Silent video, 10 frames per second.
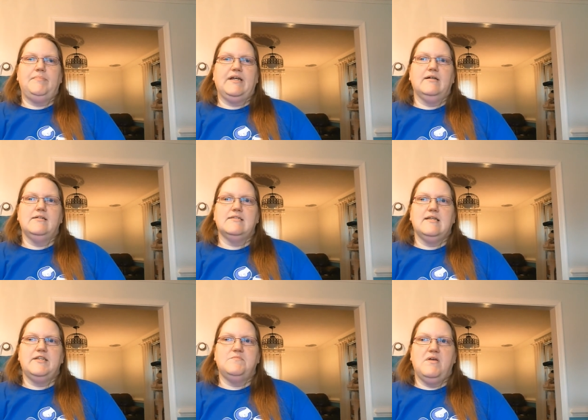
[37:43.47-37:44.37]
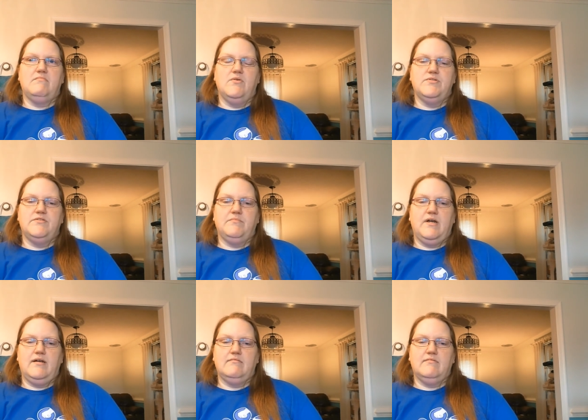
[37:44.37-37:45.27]
because I spent most of
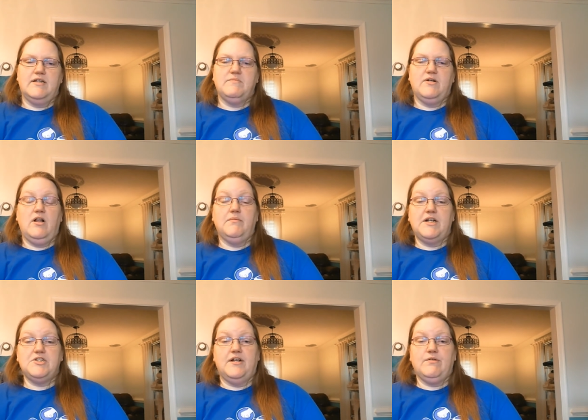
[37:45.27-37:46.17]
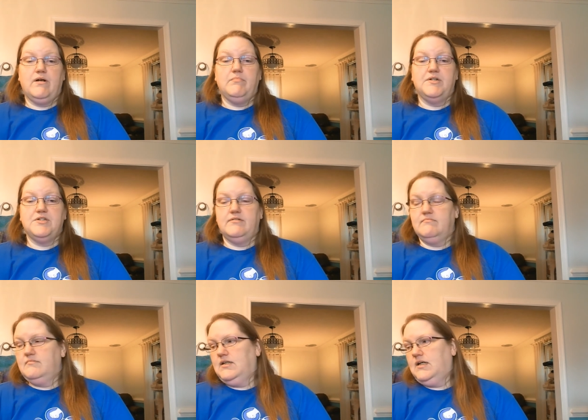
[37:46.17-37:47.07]
my, I spent all my January budget
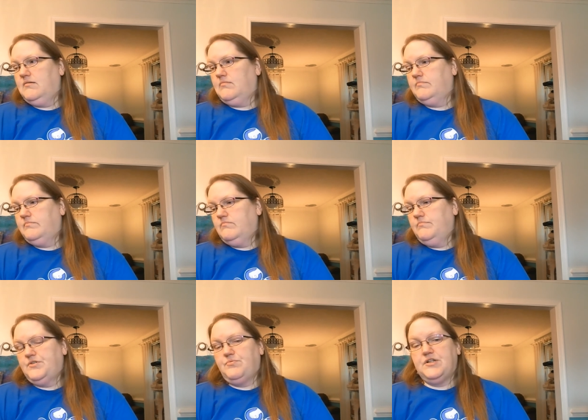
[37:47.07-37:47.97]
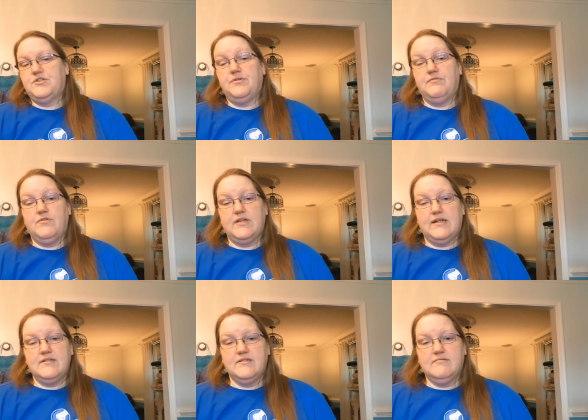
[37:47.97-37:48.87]
um, between two different
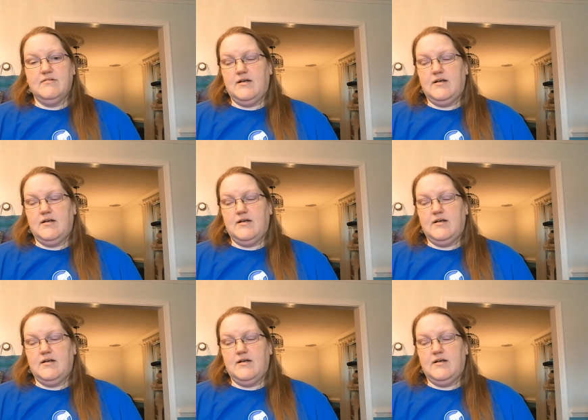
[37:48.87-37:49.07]
things.